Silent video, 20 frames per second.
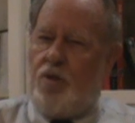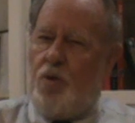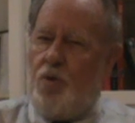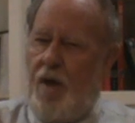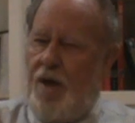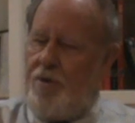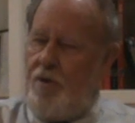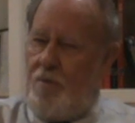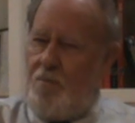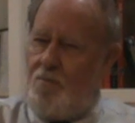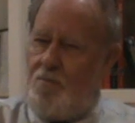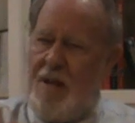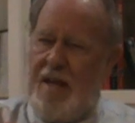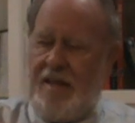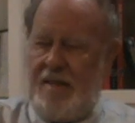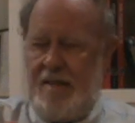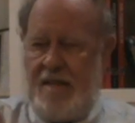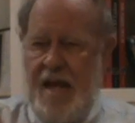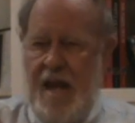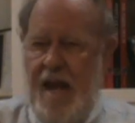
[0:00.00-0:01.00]
two other
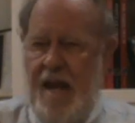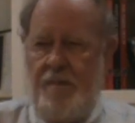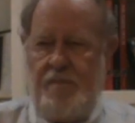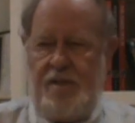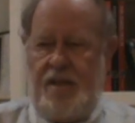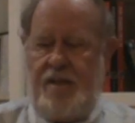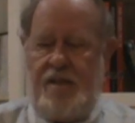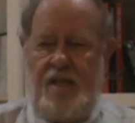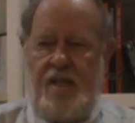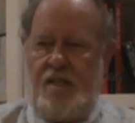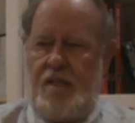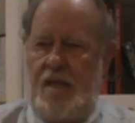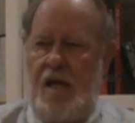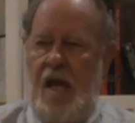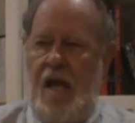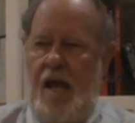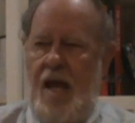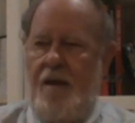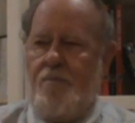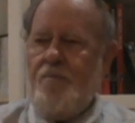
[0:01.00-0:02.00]
big names at this
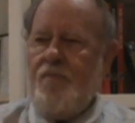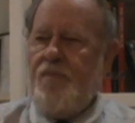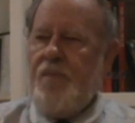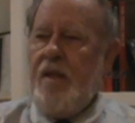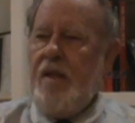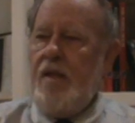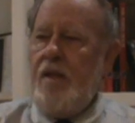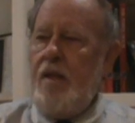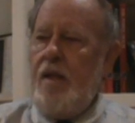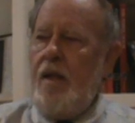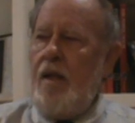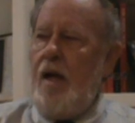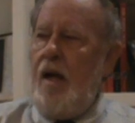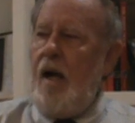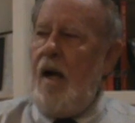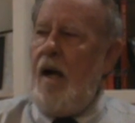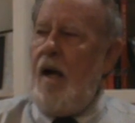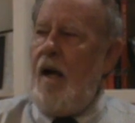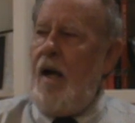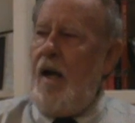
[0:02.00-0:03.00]
time.
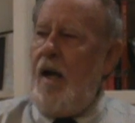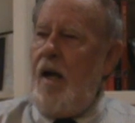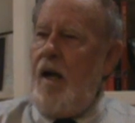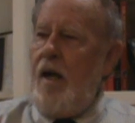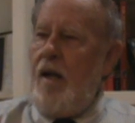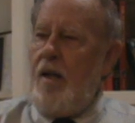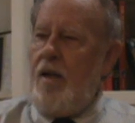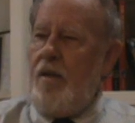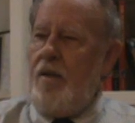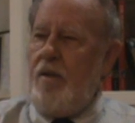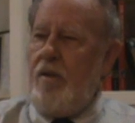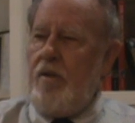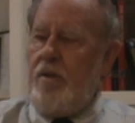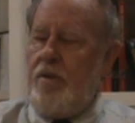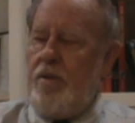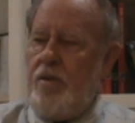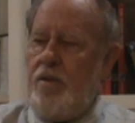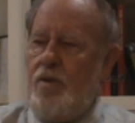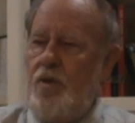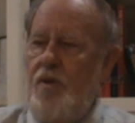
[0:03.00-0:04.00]

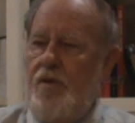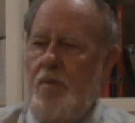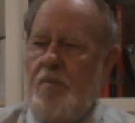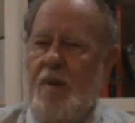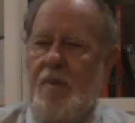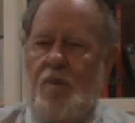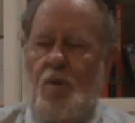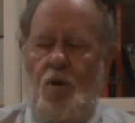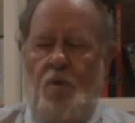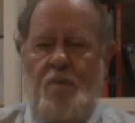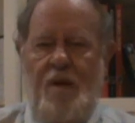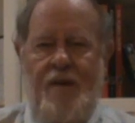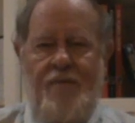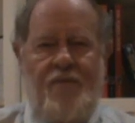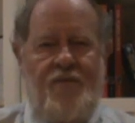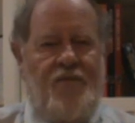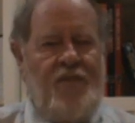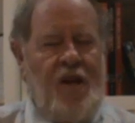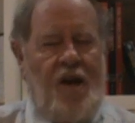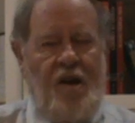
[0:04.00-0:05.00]
Two of the people who've been
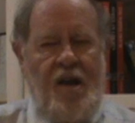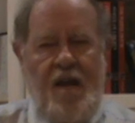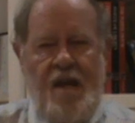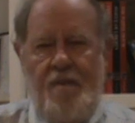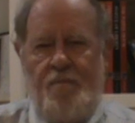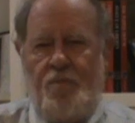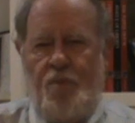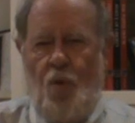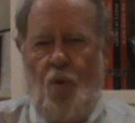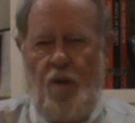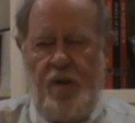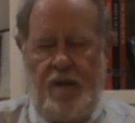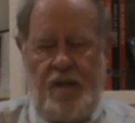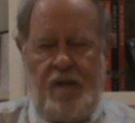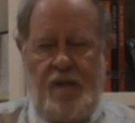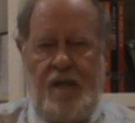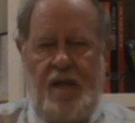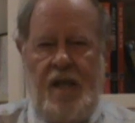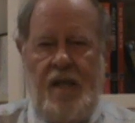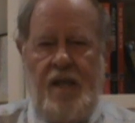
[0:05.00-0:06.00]
very
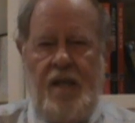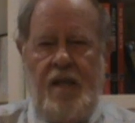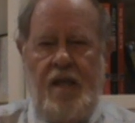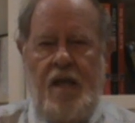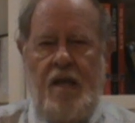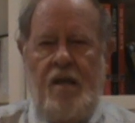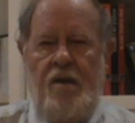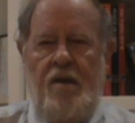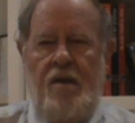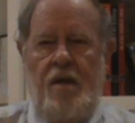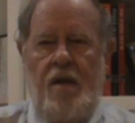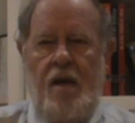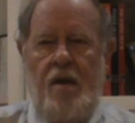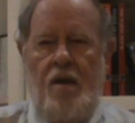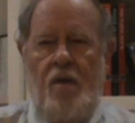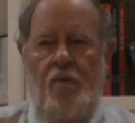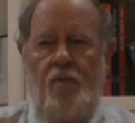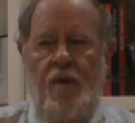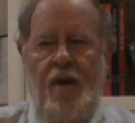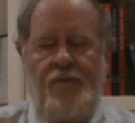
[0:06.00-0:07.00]
important in the
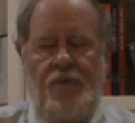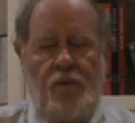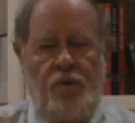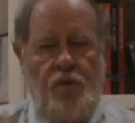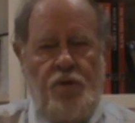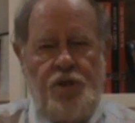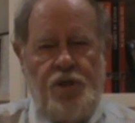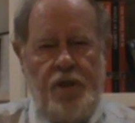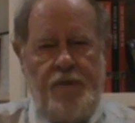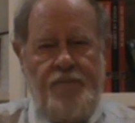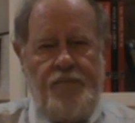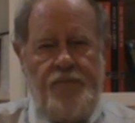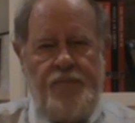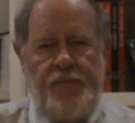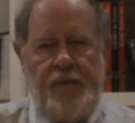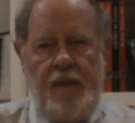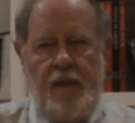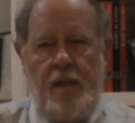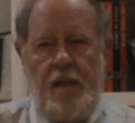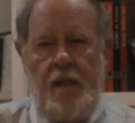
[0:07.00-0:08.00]
Revolution,
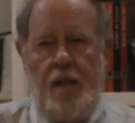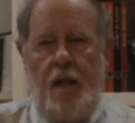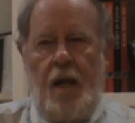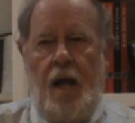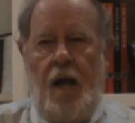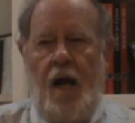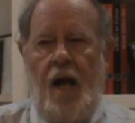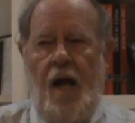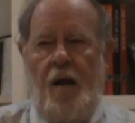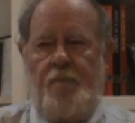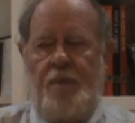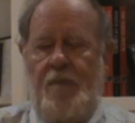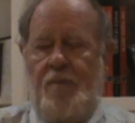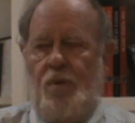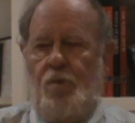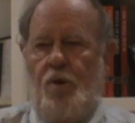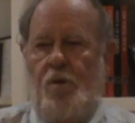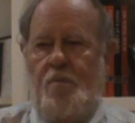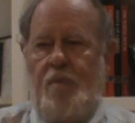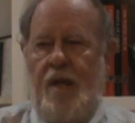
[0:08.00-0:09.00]

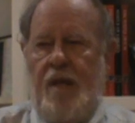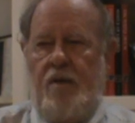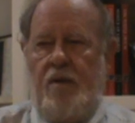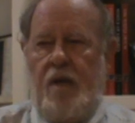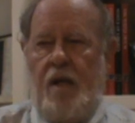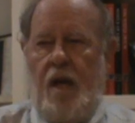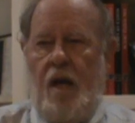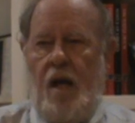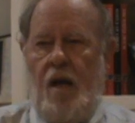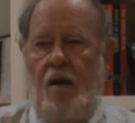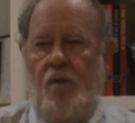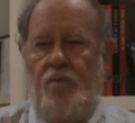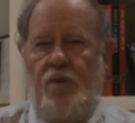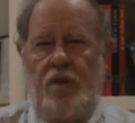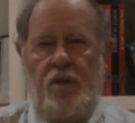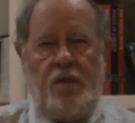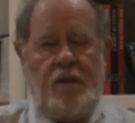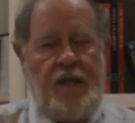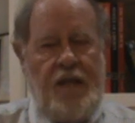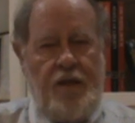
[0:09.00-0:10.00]
people who have been
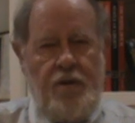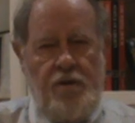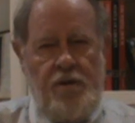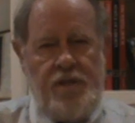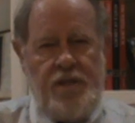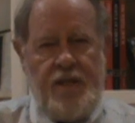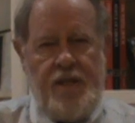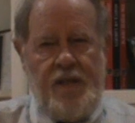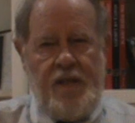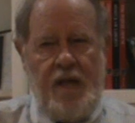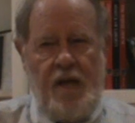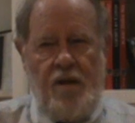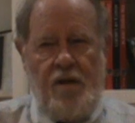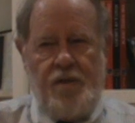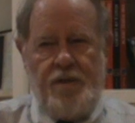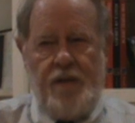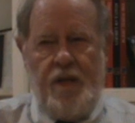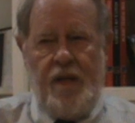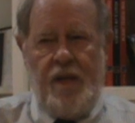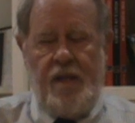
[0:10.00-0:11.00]
real leaders in
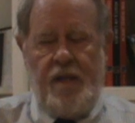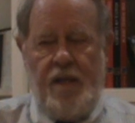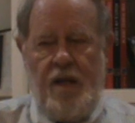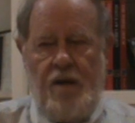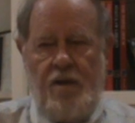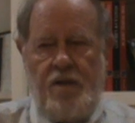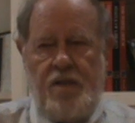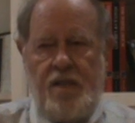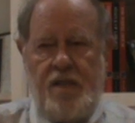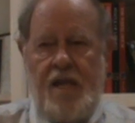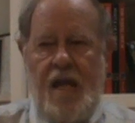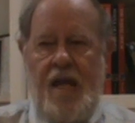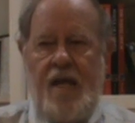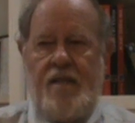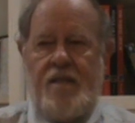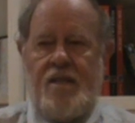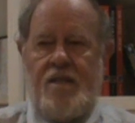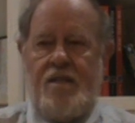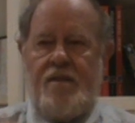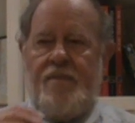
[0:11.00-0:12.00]
their
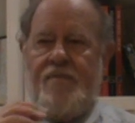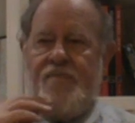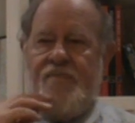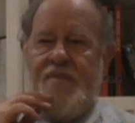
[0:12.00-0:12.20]
states.